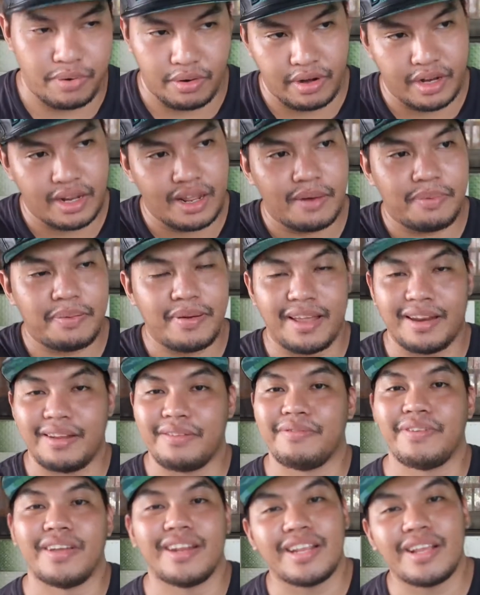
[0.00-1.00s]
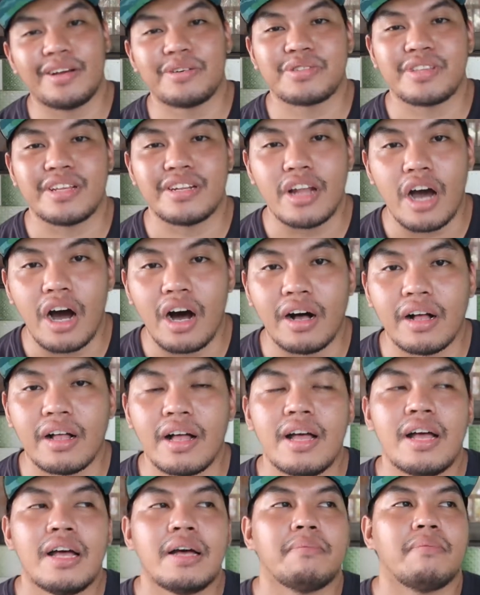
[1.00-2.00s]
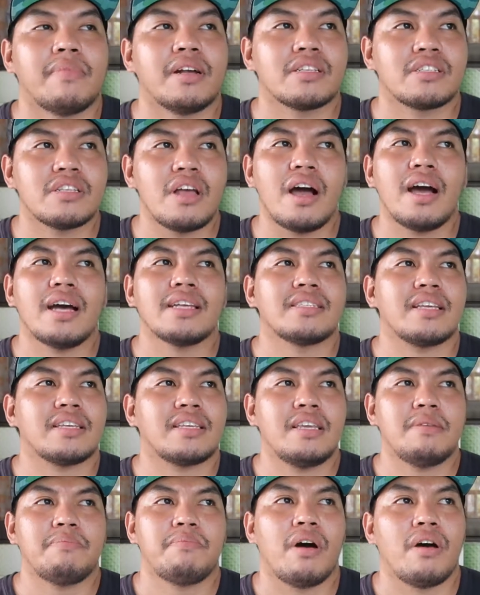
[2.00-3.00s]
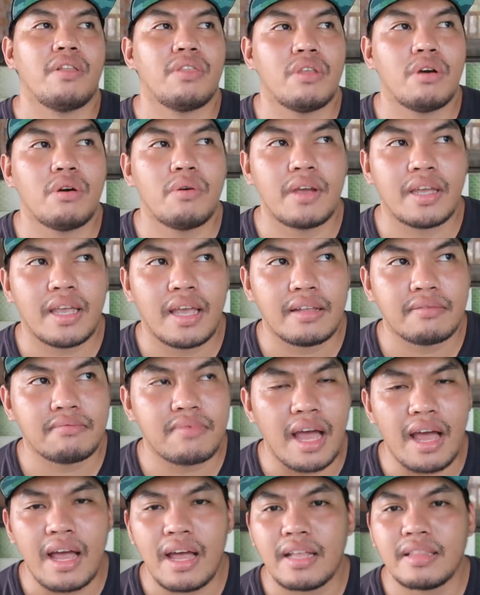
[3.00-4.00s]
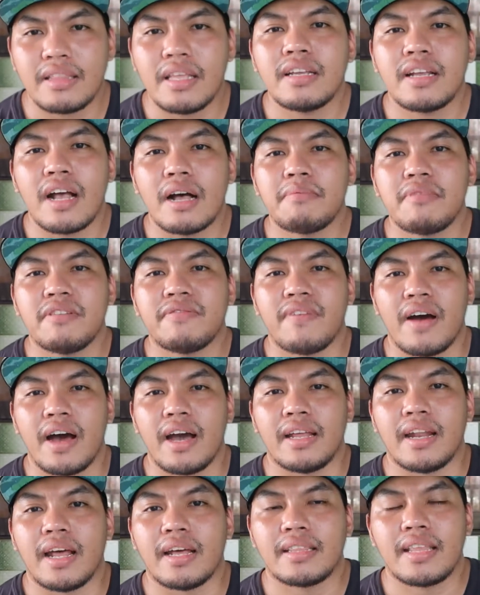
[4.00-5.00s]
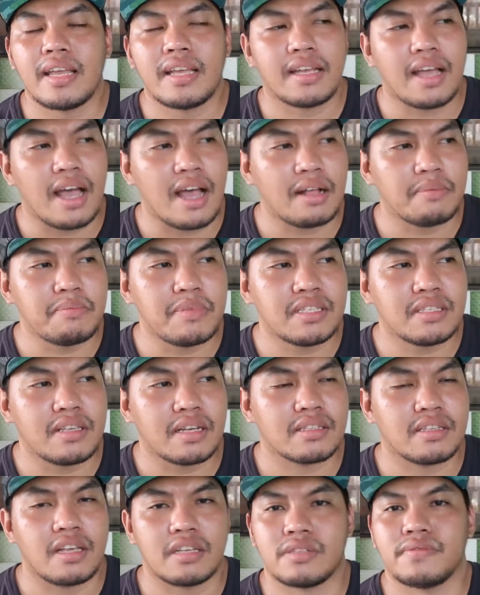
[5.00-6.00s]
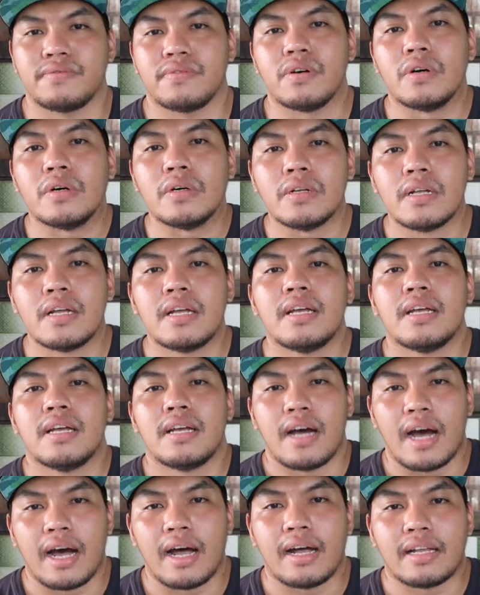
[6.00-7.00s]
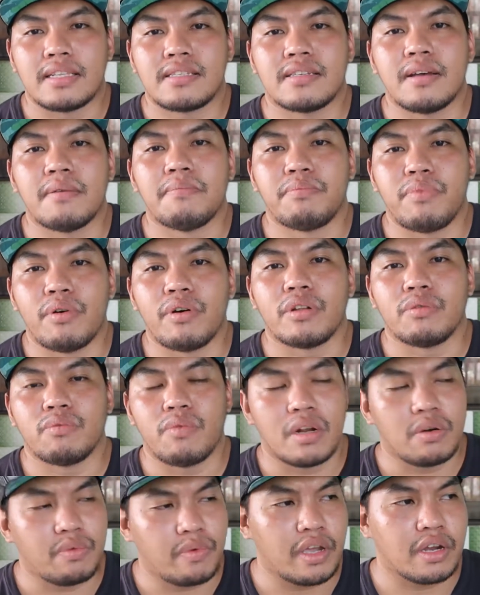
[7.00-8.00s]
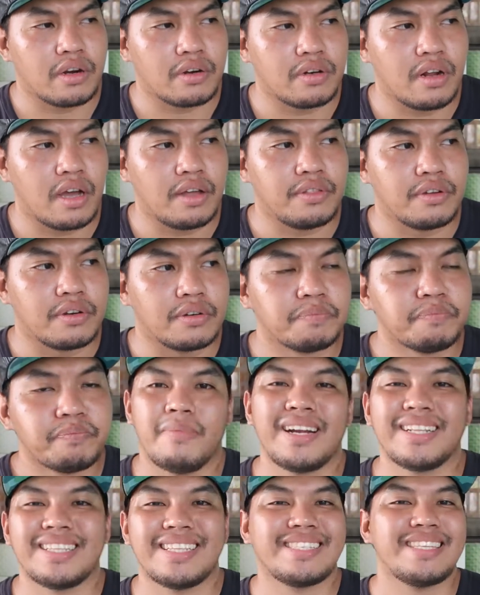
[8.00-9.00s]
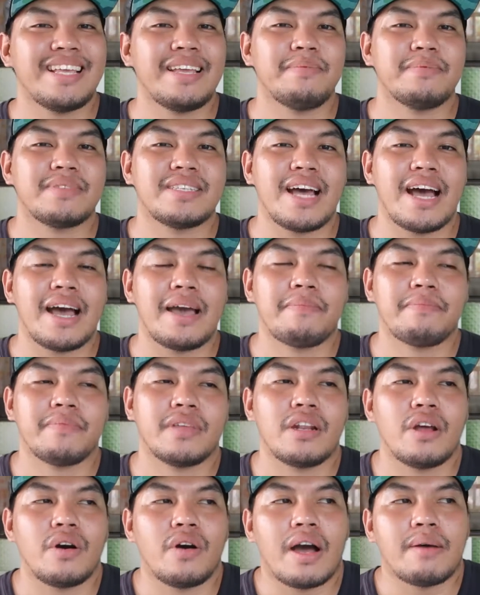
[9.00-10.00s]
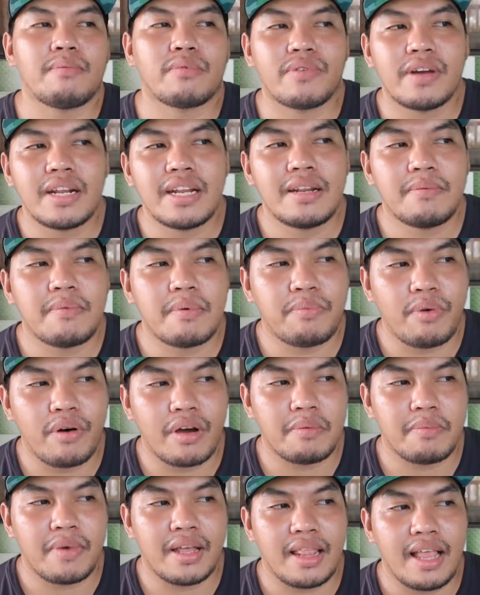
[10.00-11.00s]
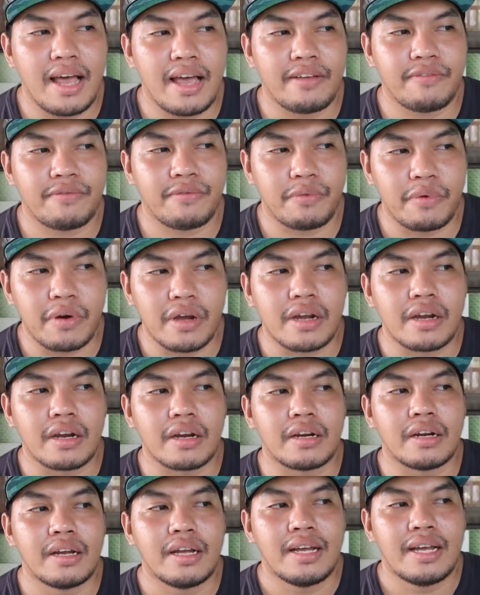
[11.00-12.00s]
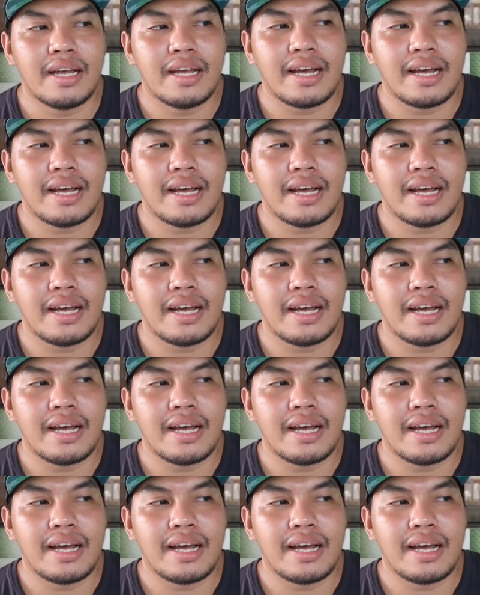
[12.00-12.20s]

putting up any videos and all. But as long as I keep on doing it, I think I'll be fine. I think I'll be successful uh, at some point, one way or another. But at the same time, you know, I'm already in a point in my life where